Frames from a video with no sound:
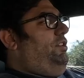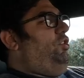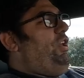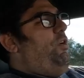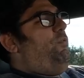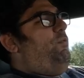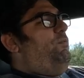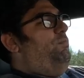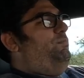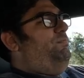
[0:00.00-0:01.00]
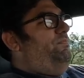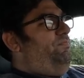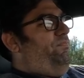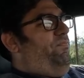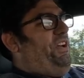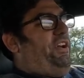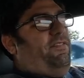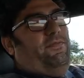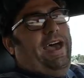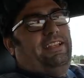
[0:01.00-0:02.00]
You go very
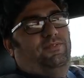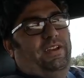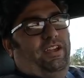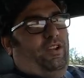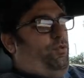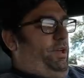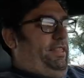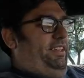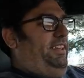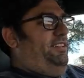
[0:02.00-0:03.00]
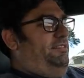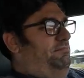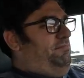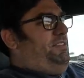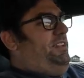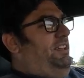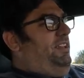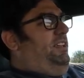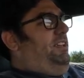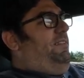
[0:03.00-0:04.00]
fast, very quickly.
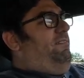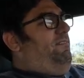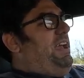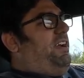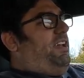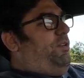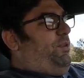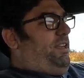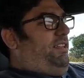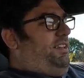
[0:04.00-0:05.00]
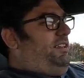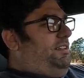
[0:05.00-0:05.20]
Very quickly.